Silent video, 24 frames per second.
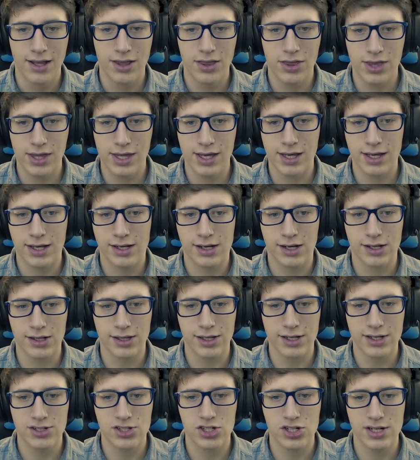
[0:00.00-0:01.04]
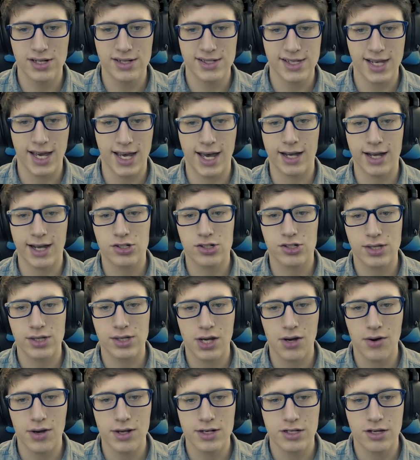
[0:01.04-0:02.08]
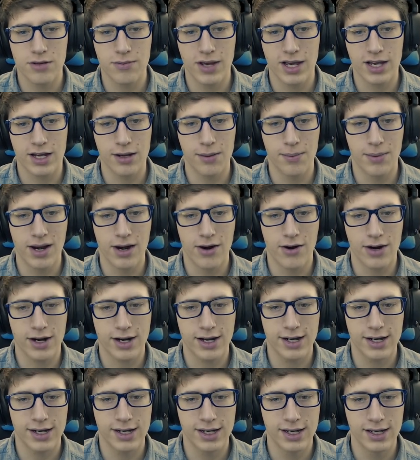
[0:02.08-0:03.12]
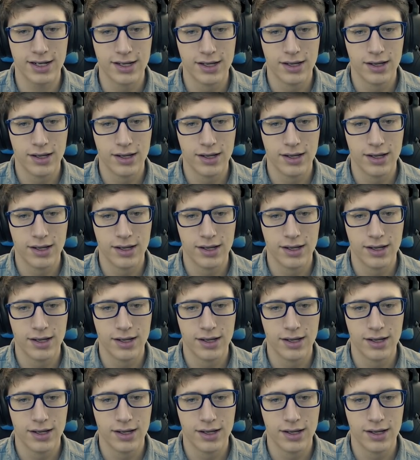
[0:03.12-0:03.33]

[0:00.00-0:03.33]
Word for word: the collision is actually going to make America